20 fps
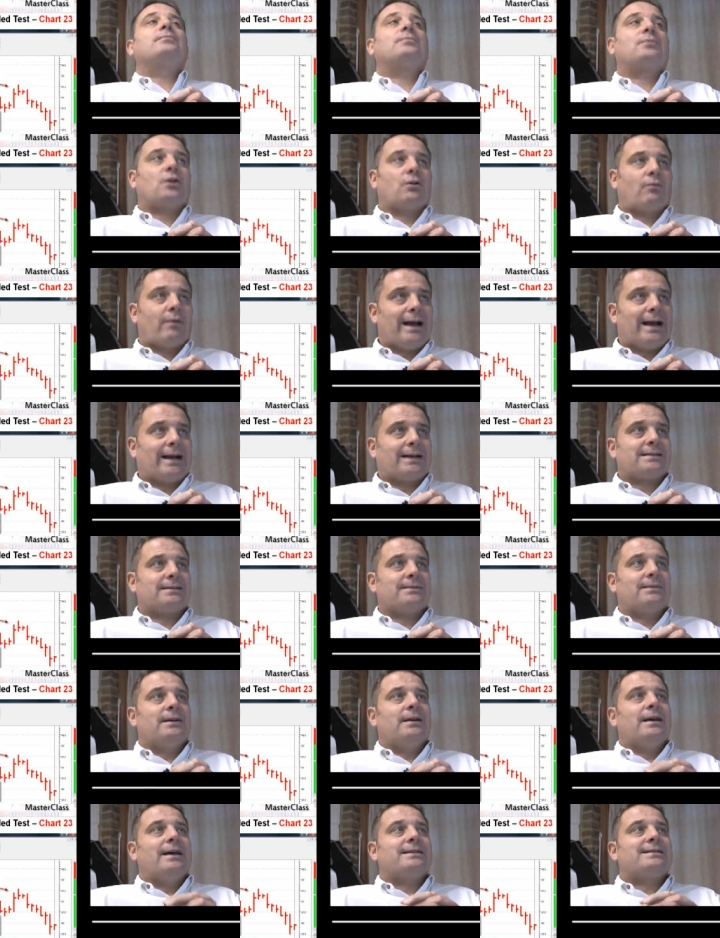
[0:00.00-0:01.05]
Correct.
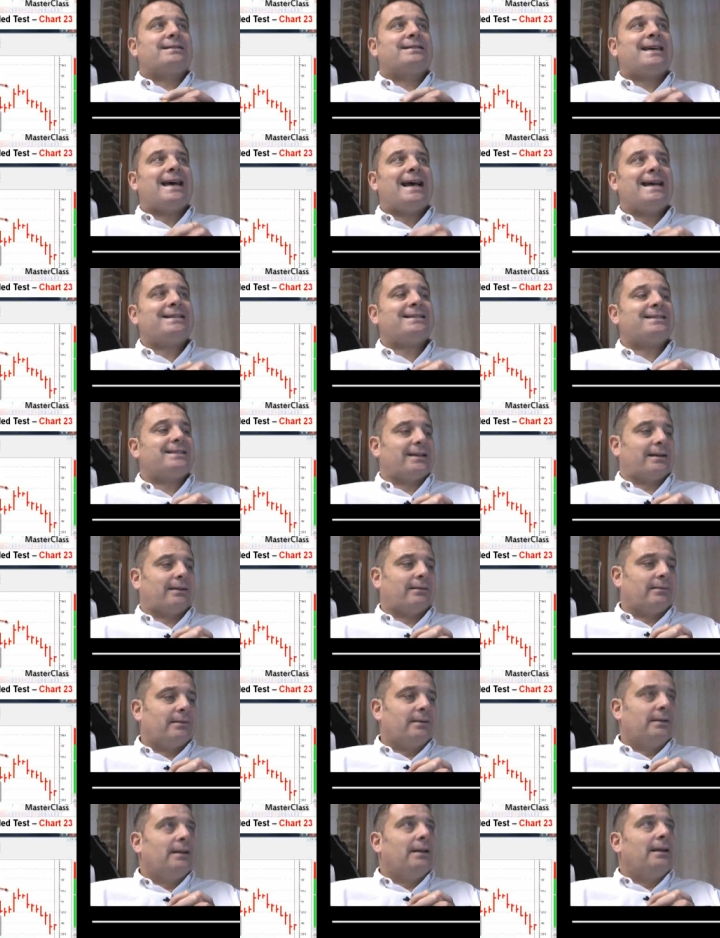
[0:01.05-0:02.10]
It's testing.
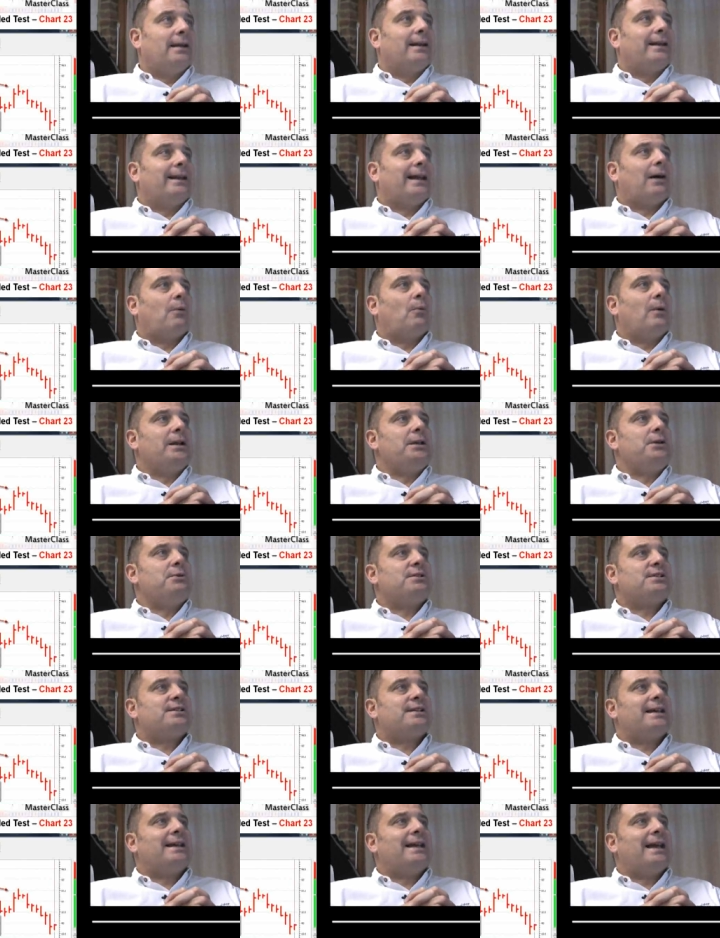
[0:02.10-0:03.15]
Now, when you
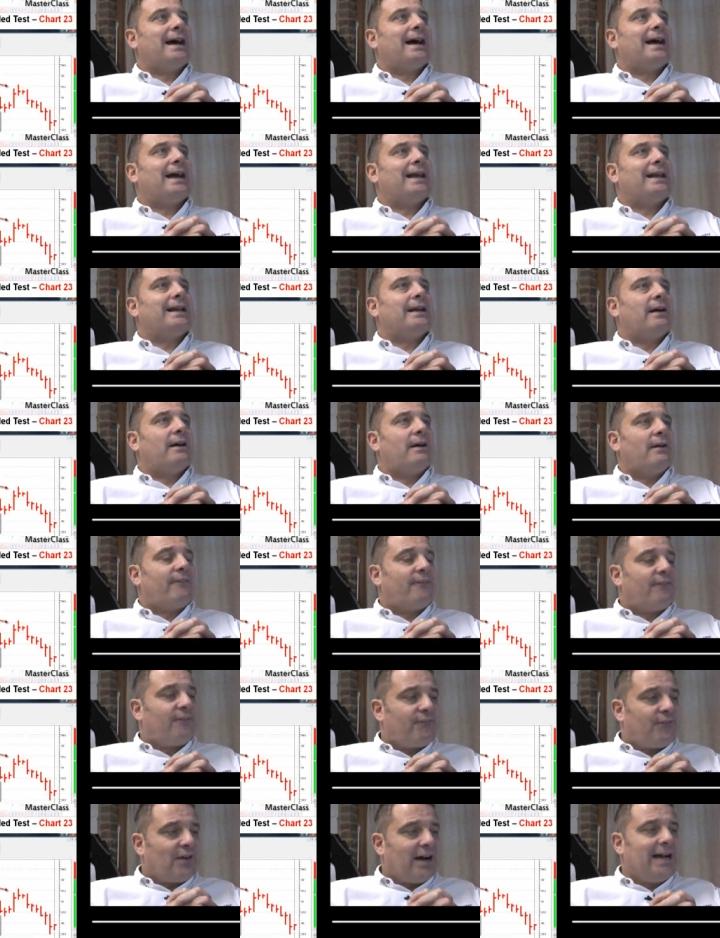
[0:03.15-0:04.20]
see a
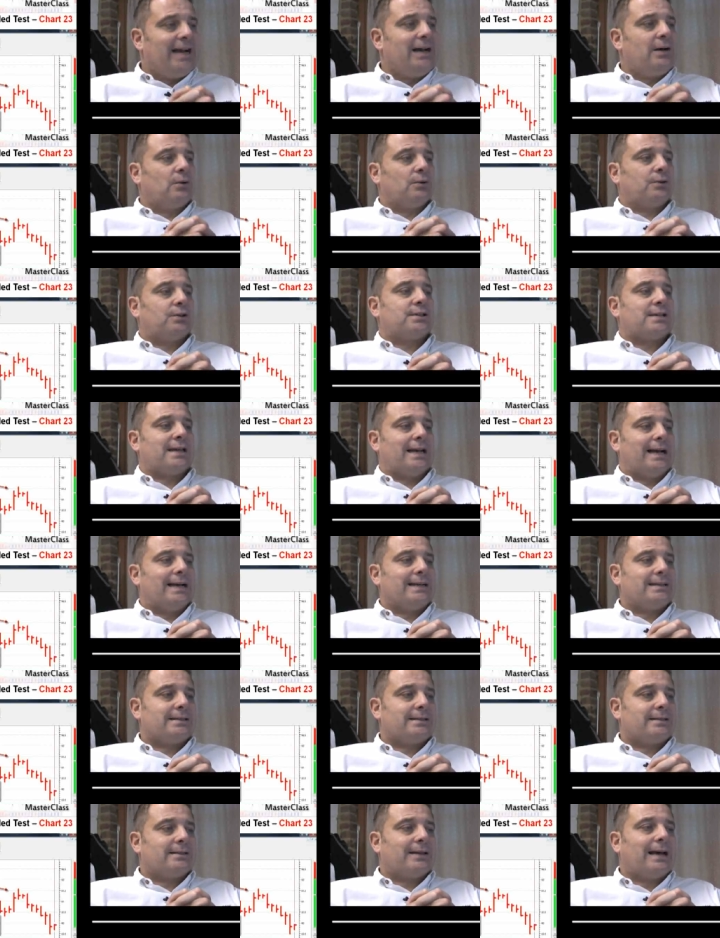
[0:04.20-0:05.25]
failed
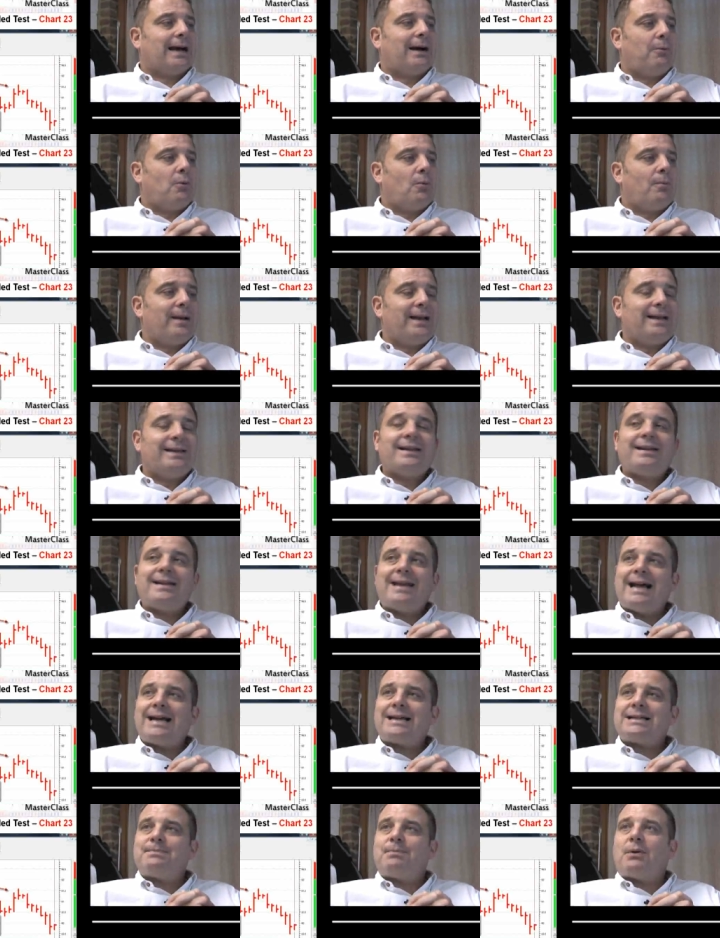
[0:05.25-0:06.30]
test, that will mean the
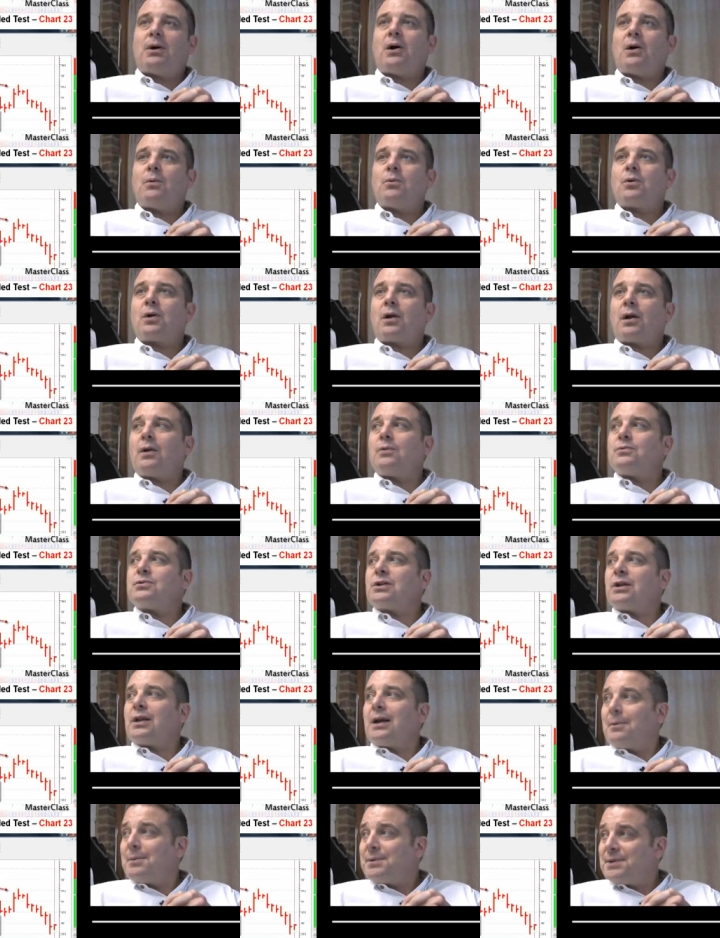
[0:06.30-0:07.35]
next bar will close
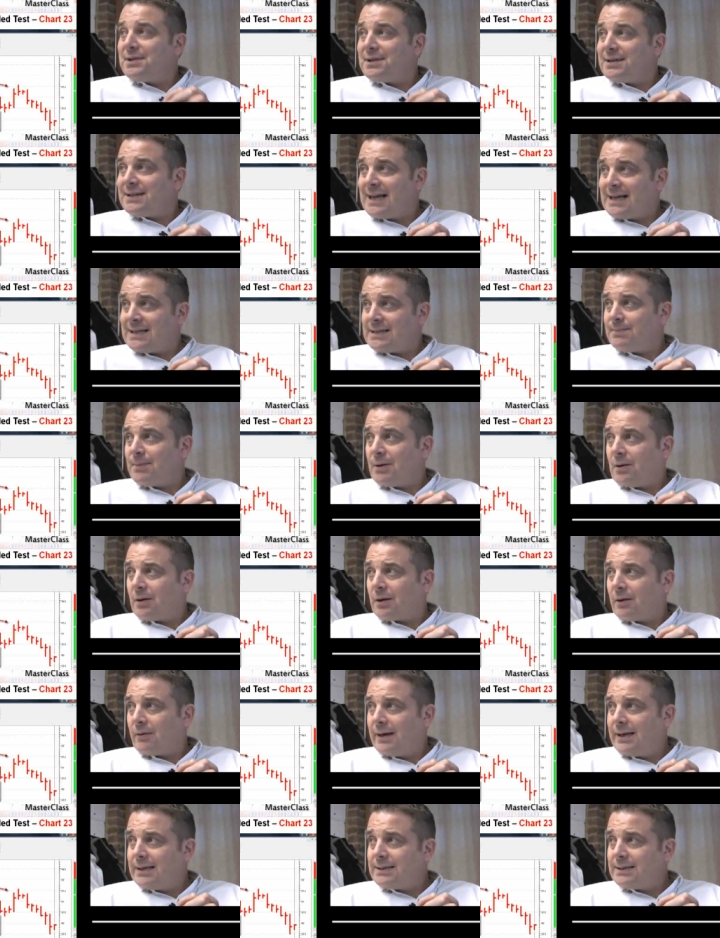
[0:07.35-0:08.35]
lower than the test bar, correct?